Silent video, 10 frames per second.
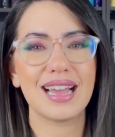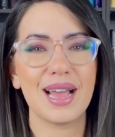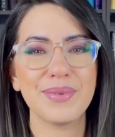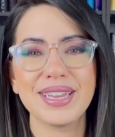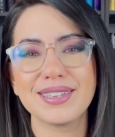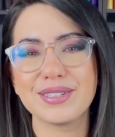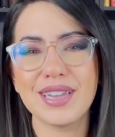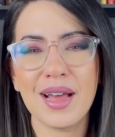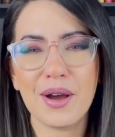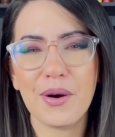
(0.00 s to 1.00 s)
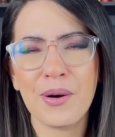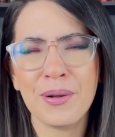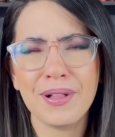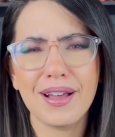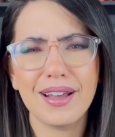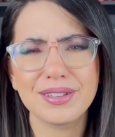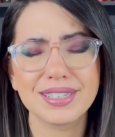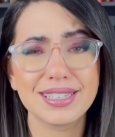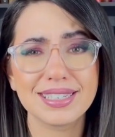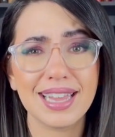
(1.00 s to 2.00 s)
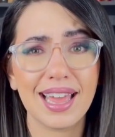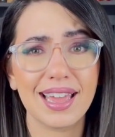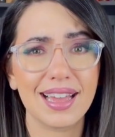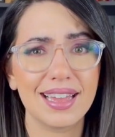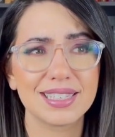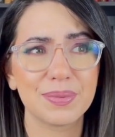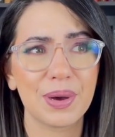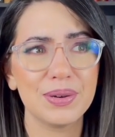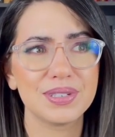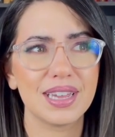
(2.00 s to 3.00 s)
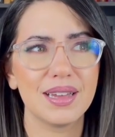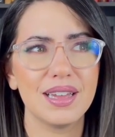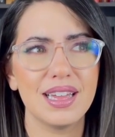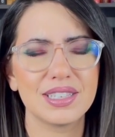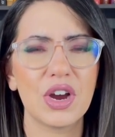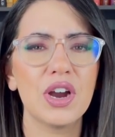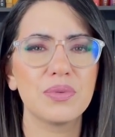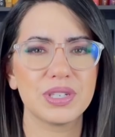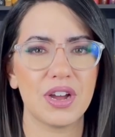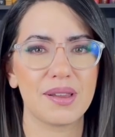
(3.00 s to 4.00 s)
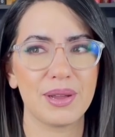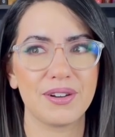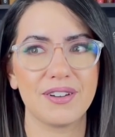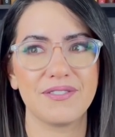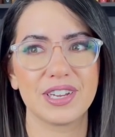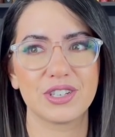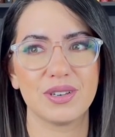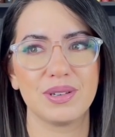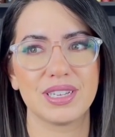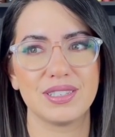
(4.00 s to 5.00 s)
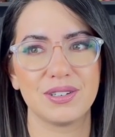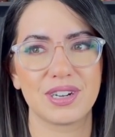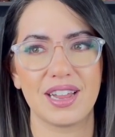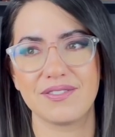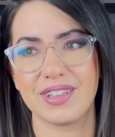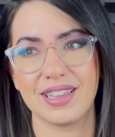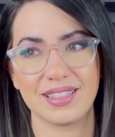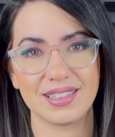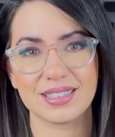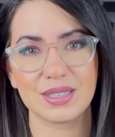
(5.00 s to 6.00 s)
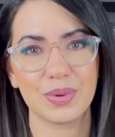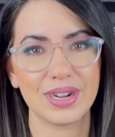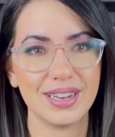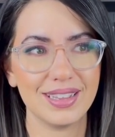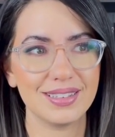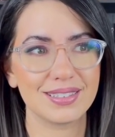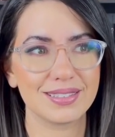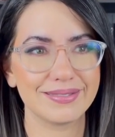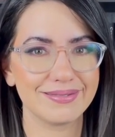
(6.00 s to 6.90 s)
I mean, there's not a whole lot else to say. I suppose it's hard when talking about nonfiction because you're kind of like, this is what it is.